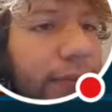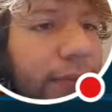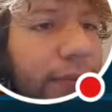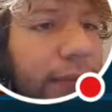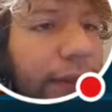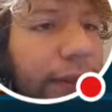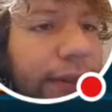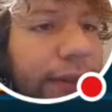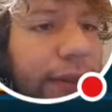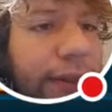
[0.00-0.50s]

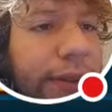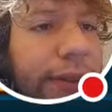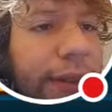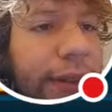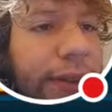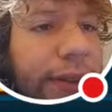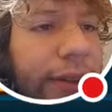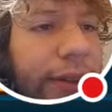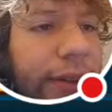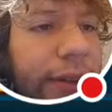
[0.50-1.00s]
this is
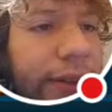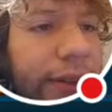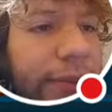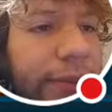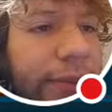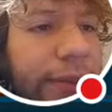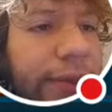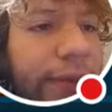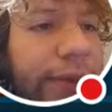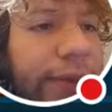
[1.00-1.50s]
such a good
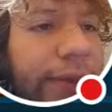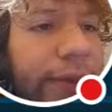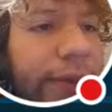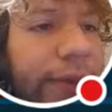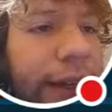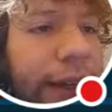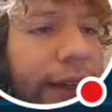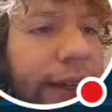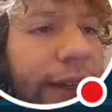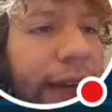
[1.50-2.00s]
move,
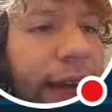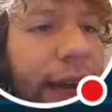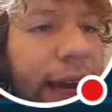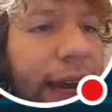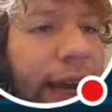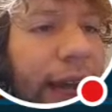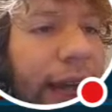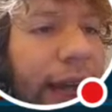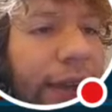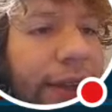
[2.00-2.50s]
and
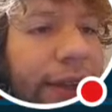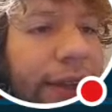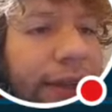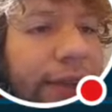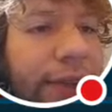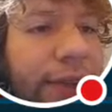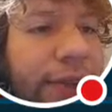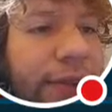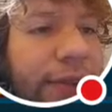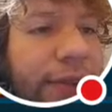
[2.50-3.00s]
I think
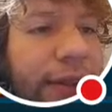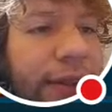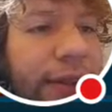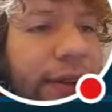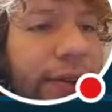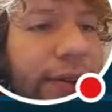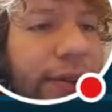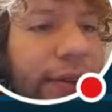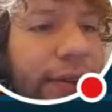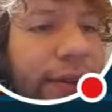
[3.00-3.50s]
these two
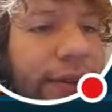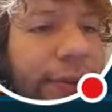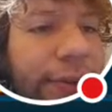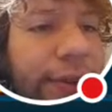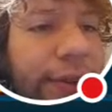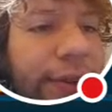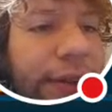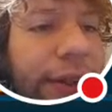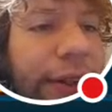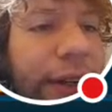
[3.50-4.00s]
skills are just
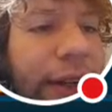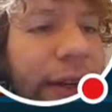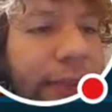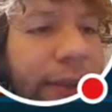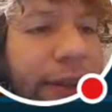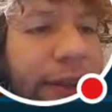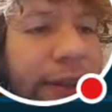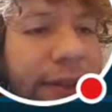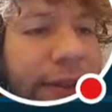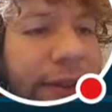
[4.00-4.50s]
must because